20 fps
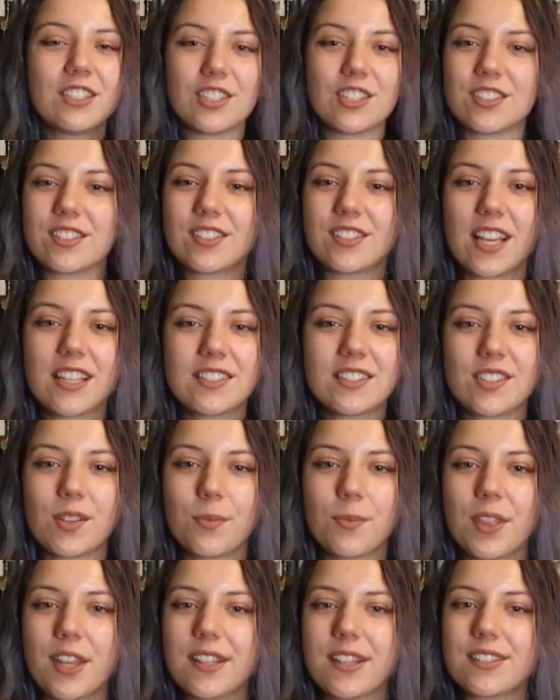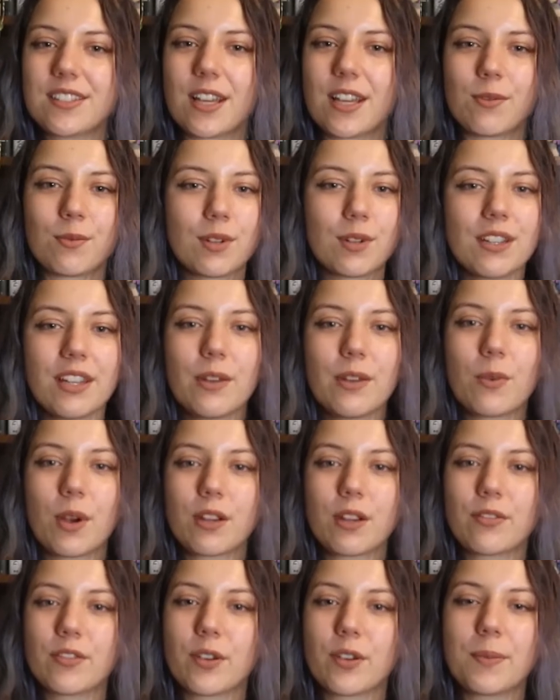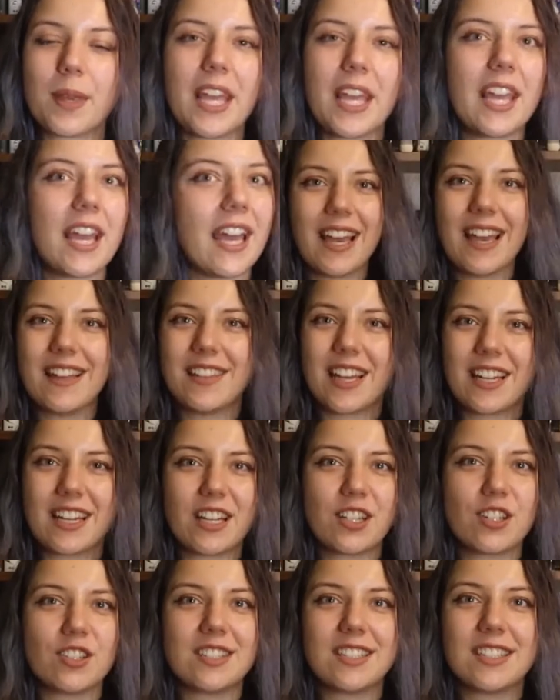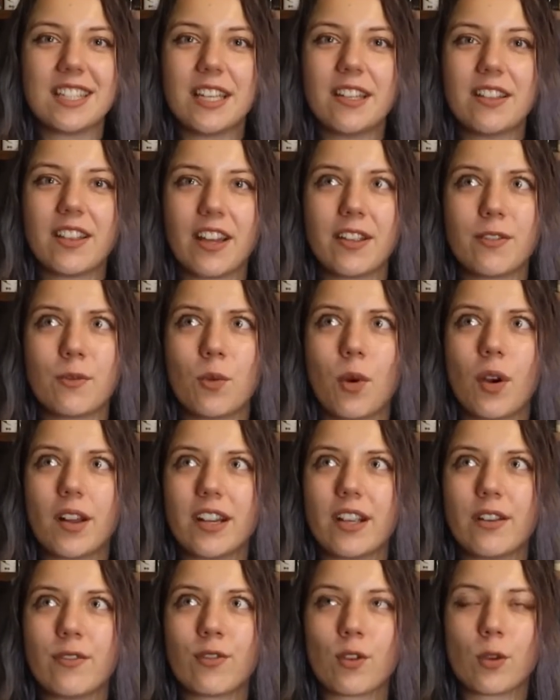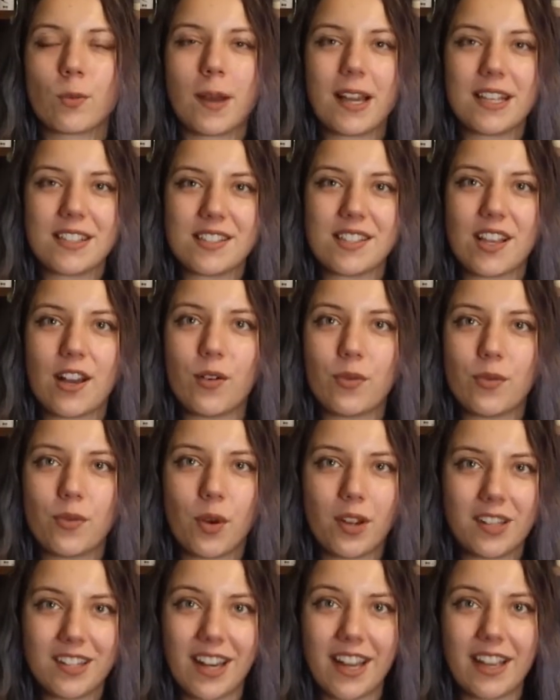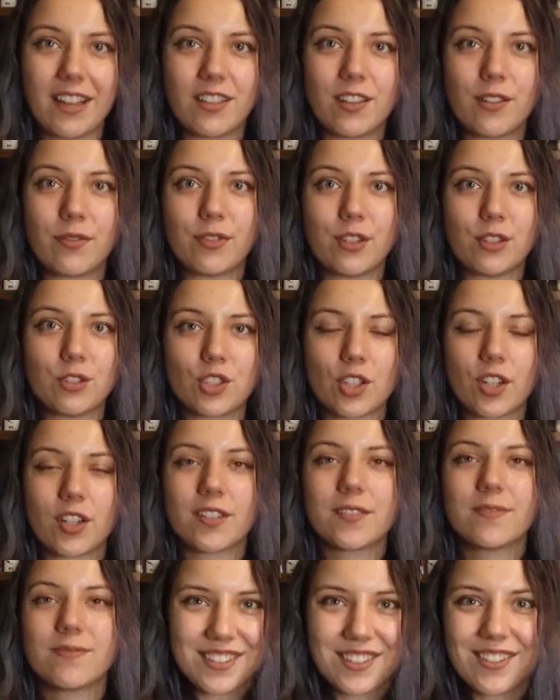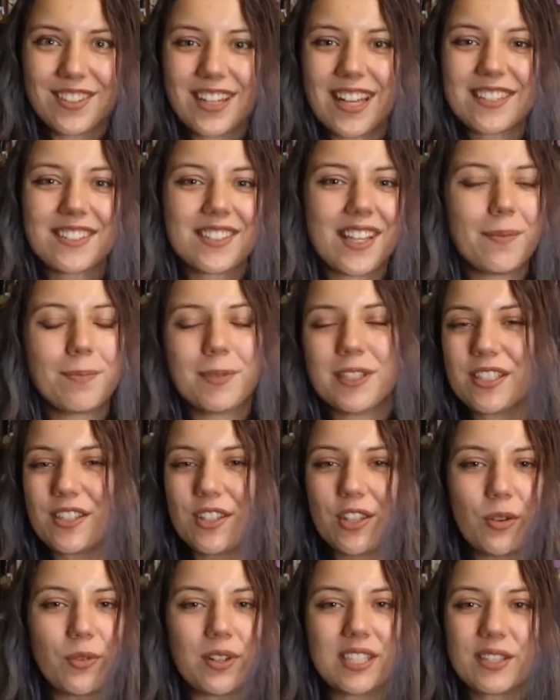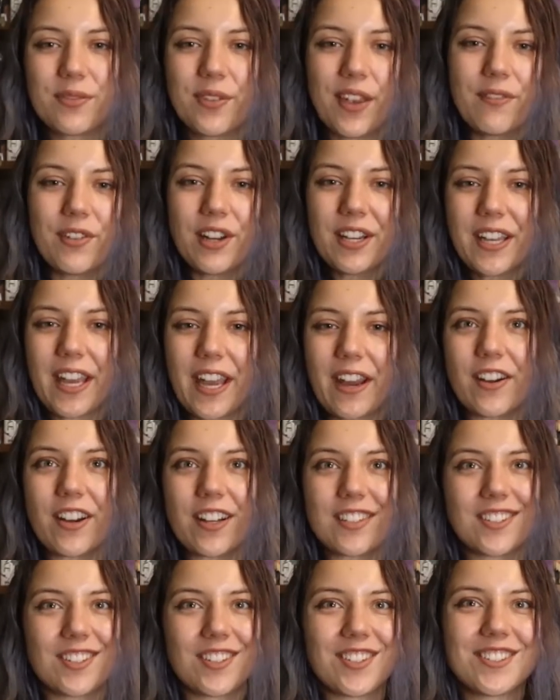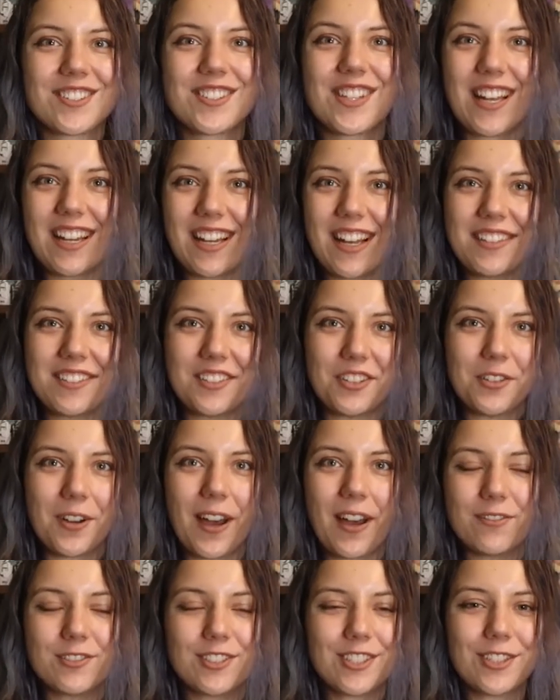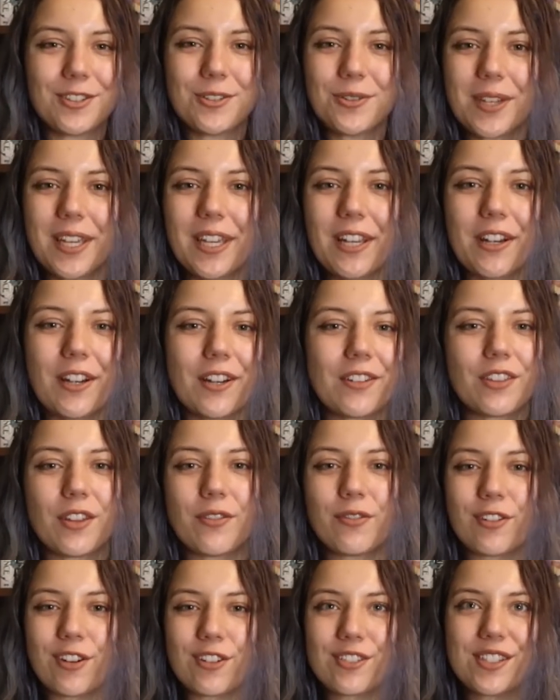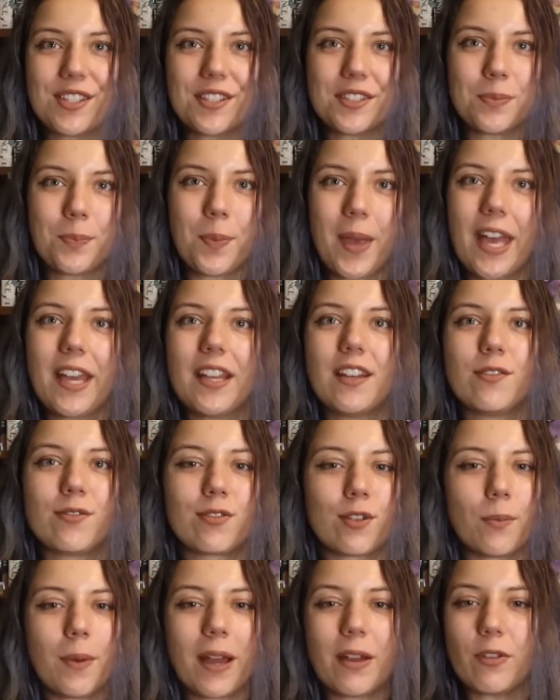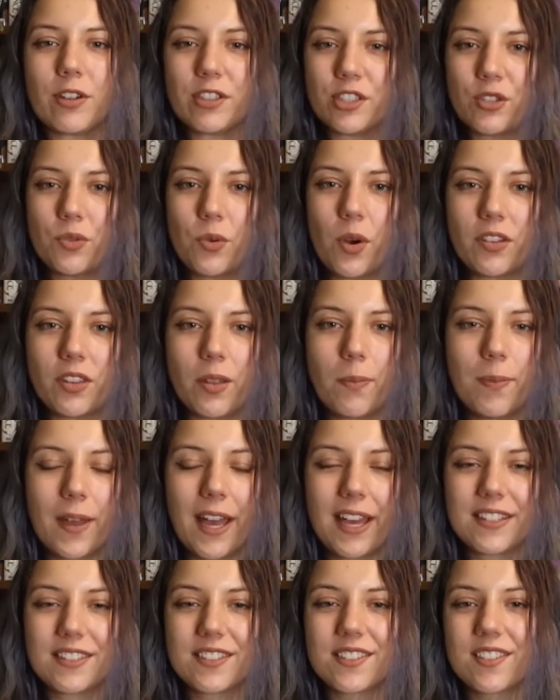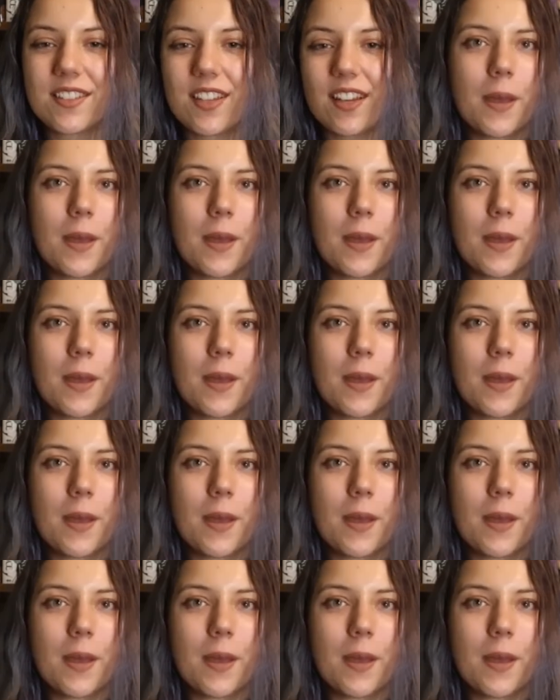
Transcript: just said some things that really worked for me and that I could see like wanting for myself one day in the future. So next up is newest favorite characters and I do have two here. The first is Ben from I Wish You All the Best.